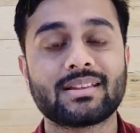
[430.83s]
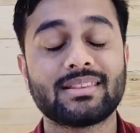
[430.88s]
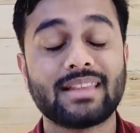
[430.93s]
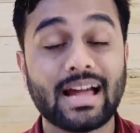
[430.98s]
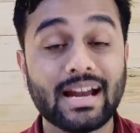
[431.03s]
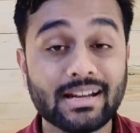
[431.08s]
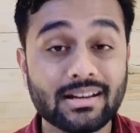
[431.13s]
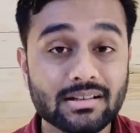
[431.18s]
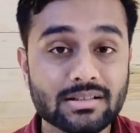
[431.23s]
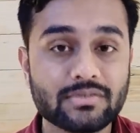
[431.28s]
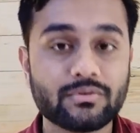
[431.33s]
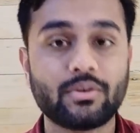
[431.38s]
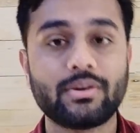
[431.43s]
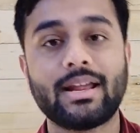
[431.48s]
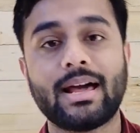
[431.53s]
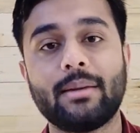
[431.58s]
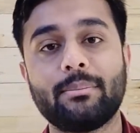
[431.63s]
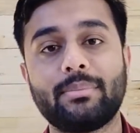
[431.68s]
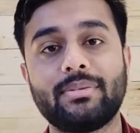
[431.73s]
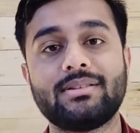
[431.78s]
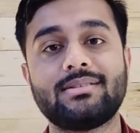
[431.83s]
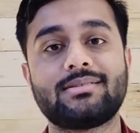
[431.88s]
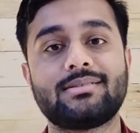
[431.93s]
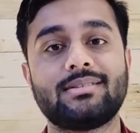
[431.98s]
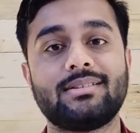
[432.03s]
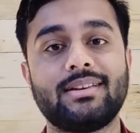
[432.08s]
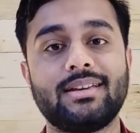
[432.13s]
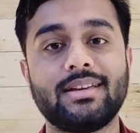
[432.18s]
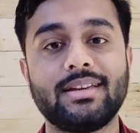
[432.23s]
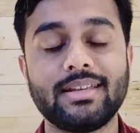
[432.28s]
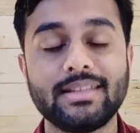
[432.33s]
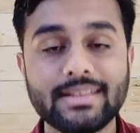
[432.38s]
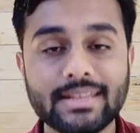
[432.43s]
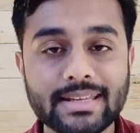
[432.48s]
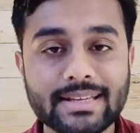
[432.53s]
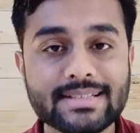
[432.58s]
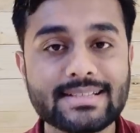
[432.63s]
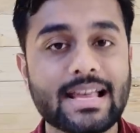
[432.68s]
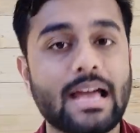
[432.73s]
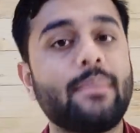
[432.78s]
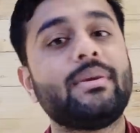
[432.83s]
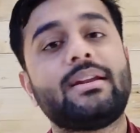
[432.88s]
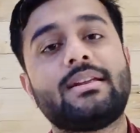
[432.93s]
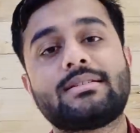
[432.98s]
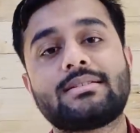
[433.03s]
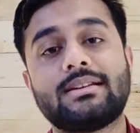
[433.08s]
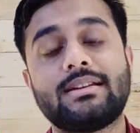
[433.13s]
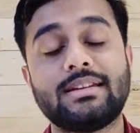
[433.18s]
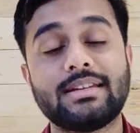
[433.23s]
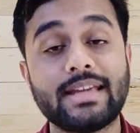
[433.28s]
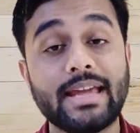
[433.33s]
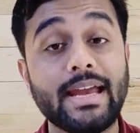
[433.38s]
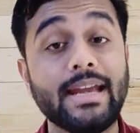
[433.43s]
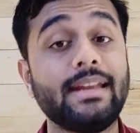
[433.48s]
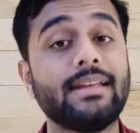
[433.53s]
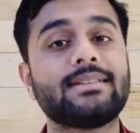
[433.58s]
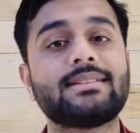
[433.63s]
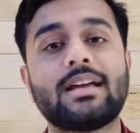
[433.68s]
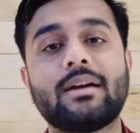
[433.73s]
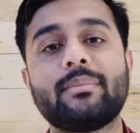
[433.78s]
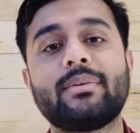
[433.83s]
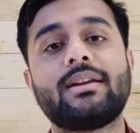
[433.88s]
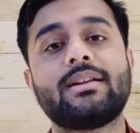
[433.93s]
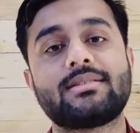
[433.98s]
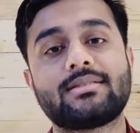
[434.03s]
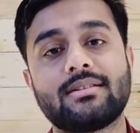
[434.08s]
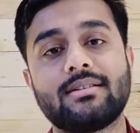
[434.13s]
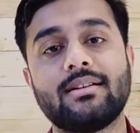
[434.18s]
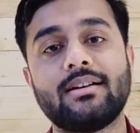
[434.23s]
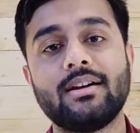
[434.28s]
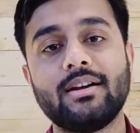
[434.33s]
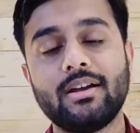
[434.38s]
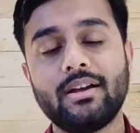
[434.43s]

That is what happens in the examination, in GATE examination.